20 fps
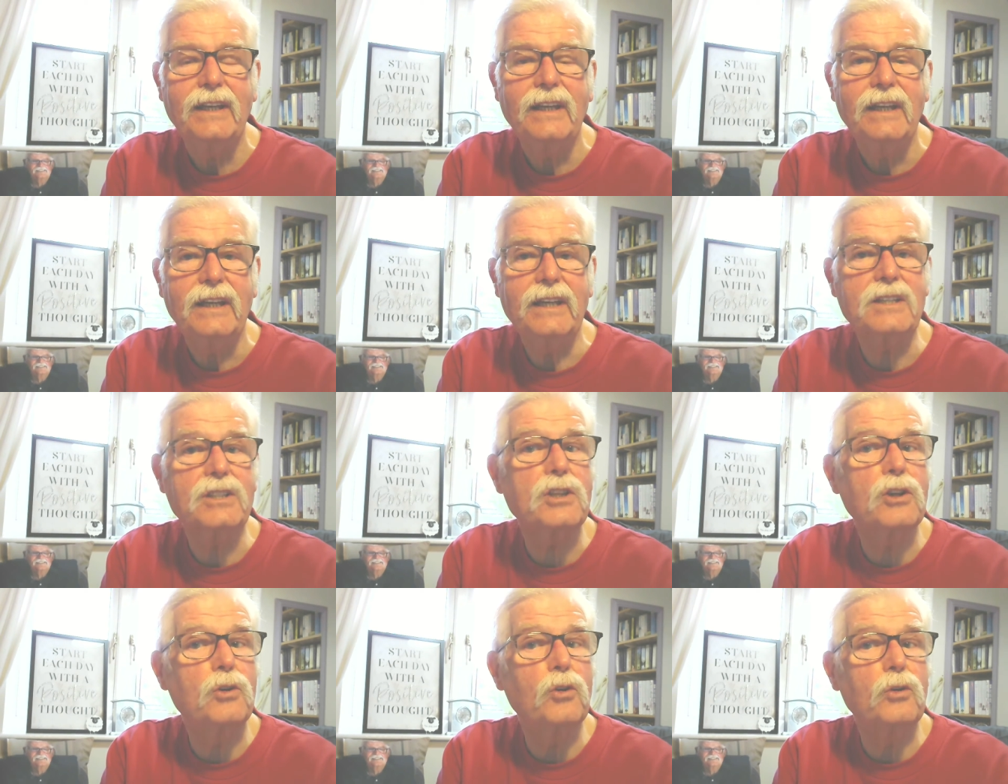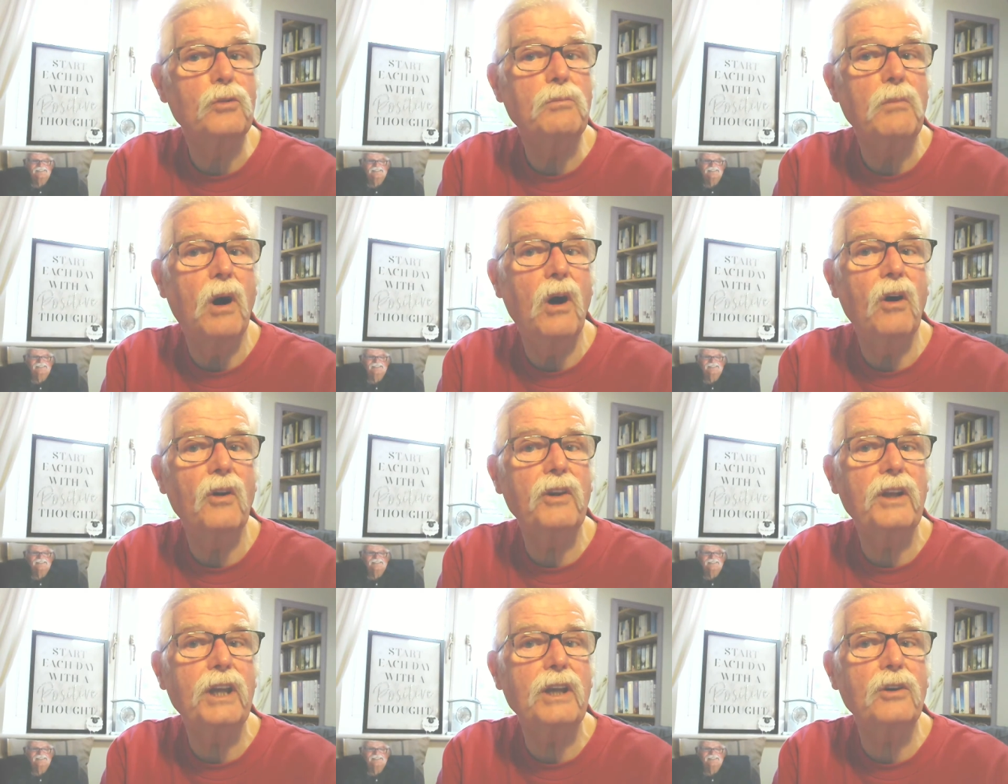It's a good
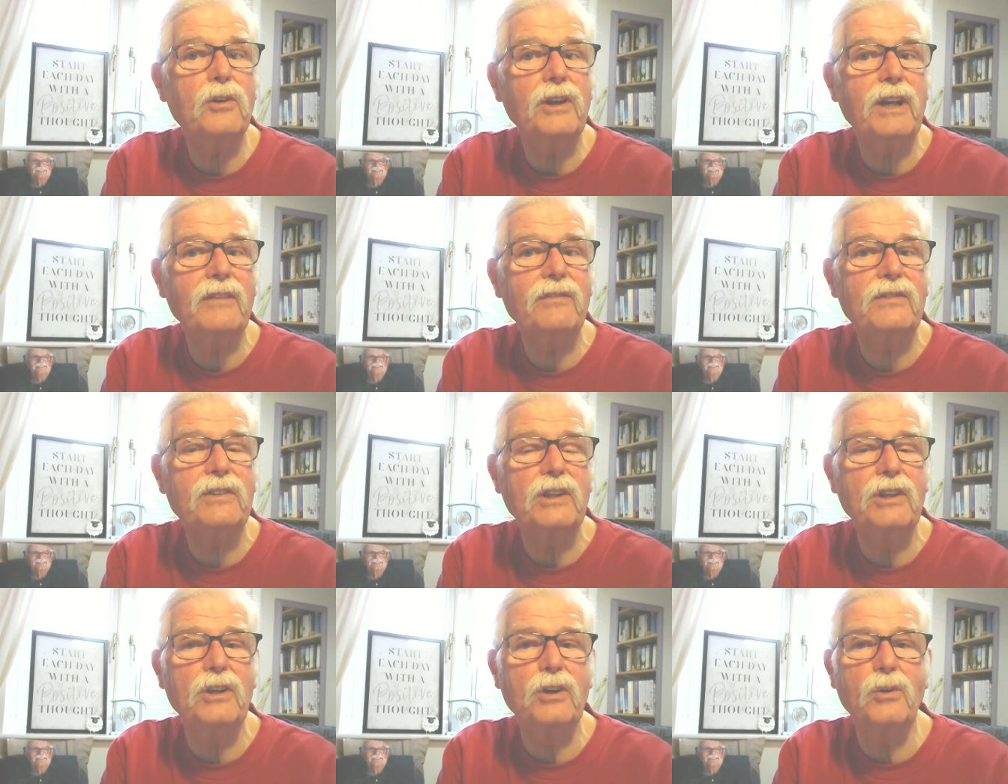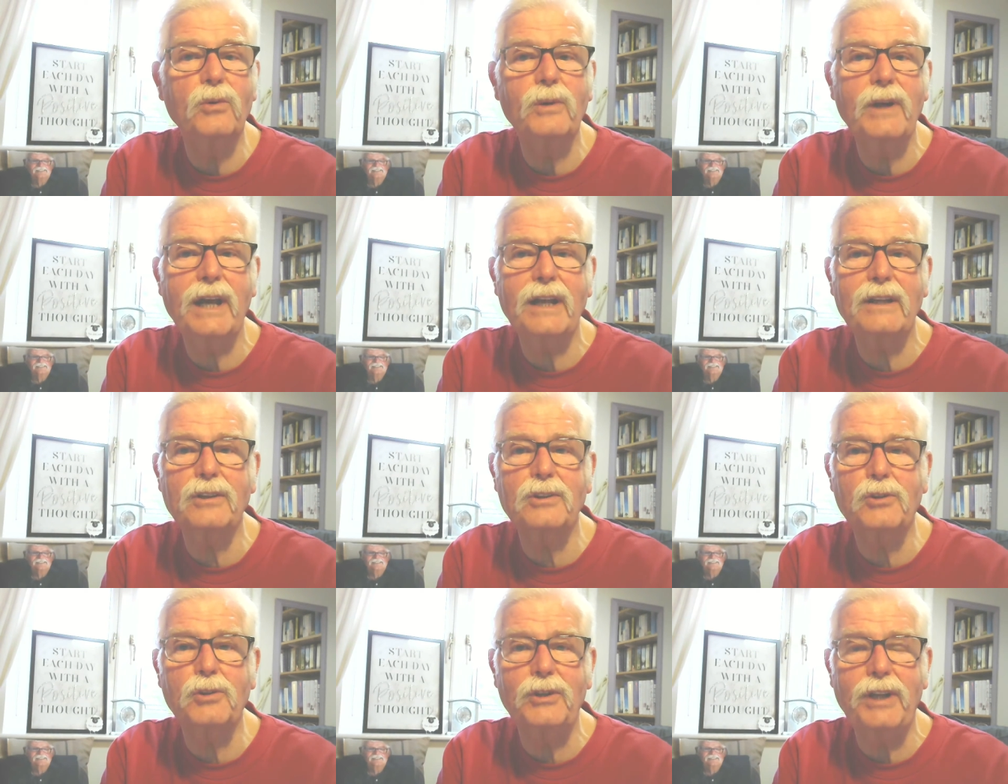morning, good afternoon,
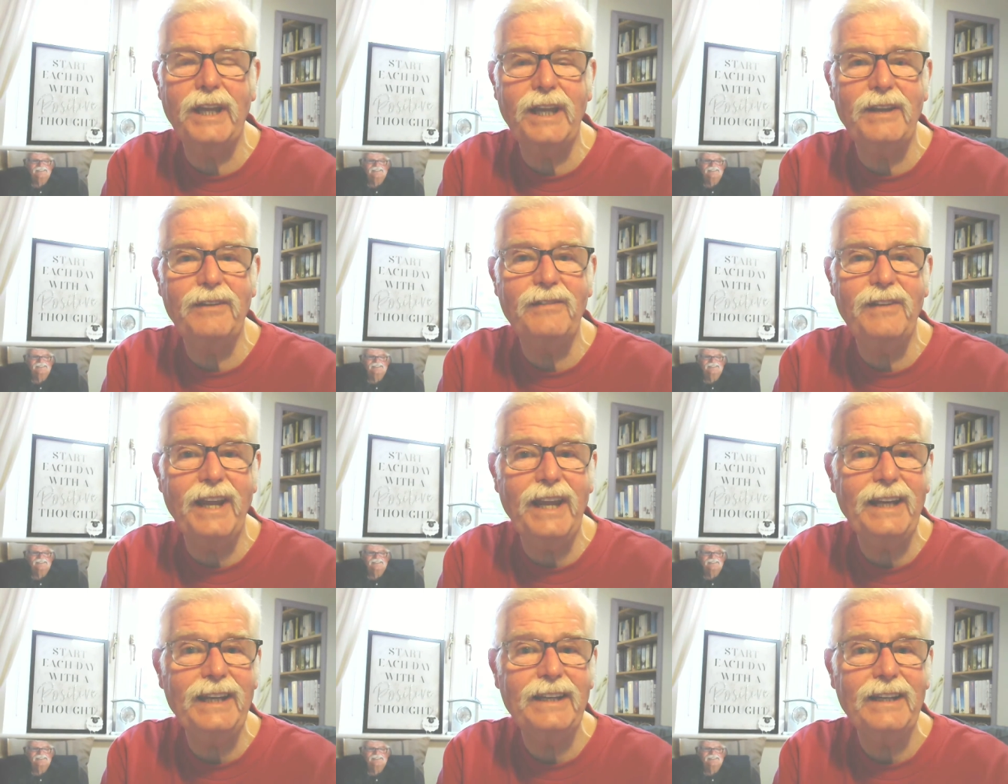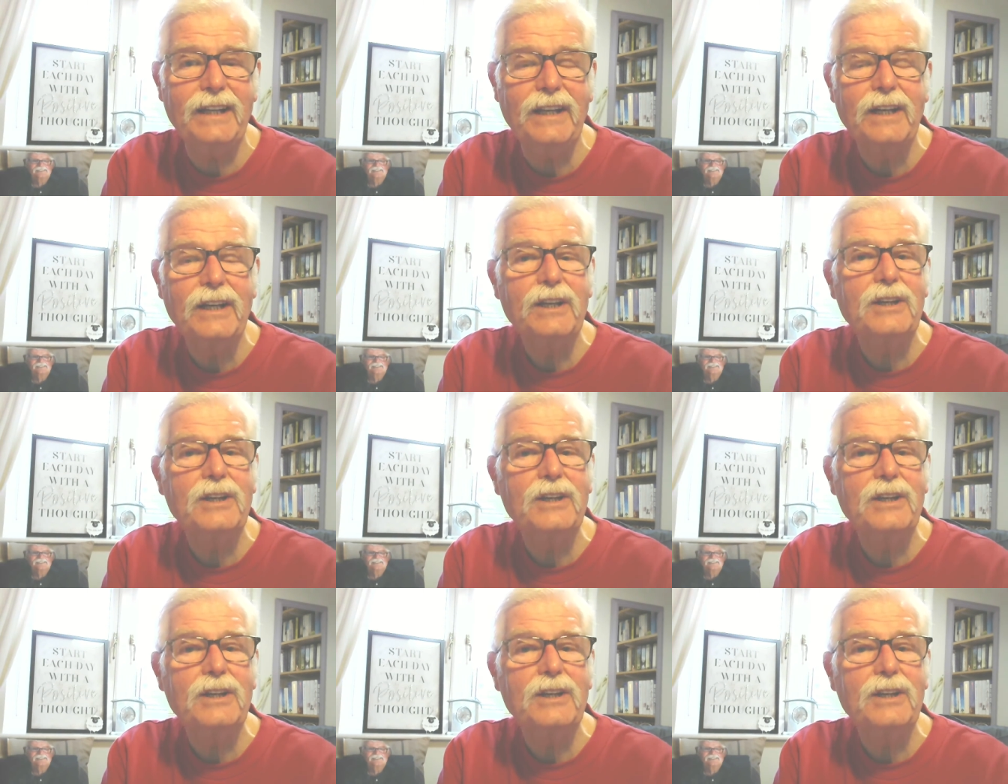and good evening